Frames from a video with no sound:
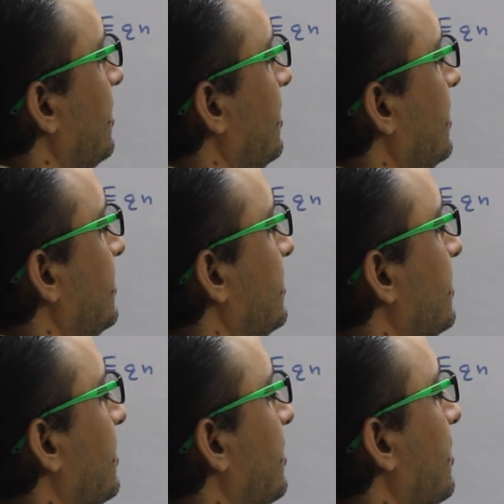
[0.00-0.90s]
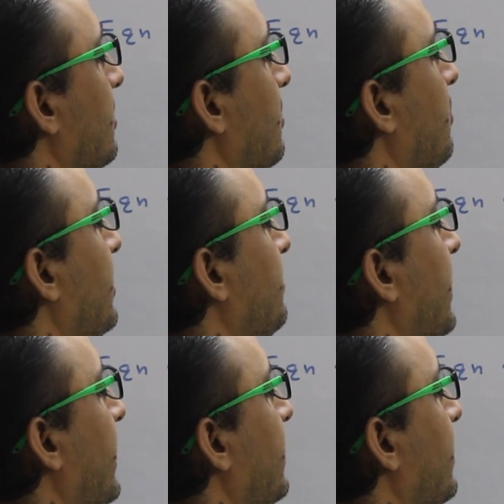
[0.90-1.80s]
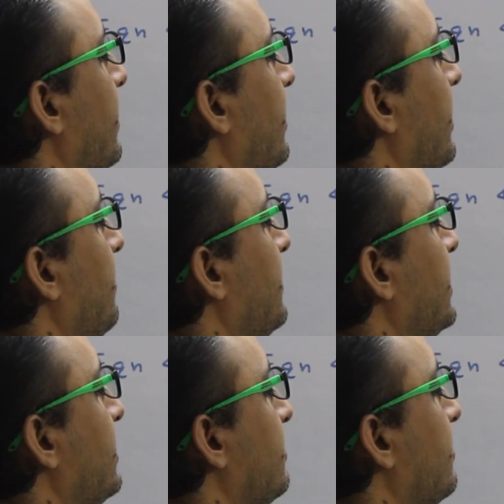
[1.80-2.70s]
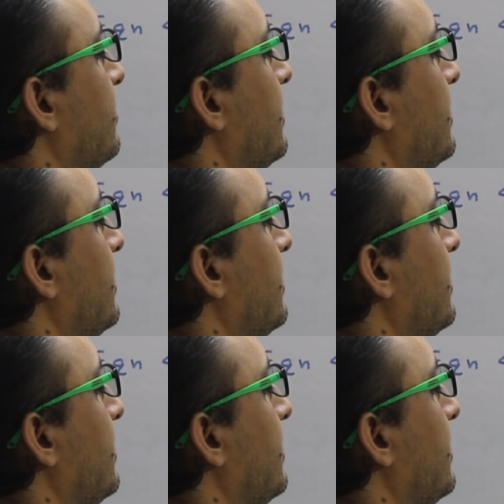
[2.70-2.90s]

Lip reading: is 1 by mx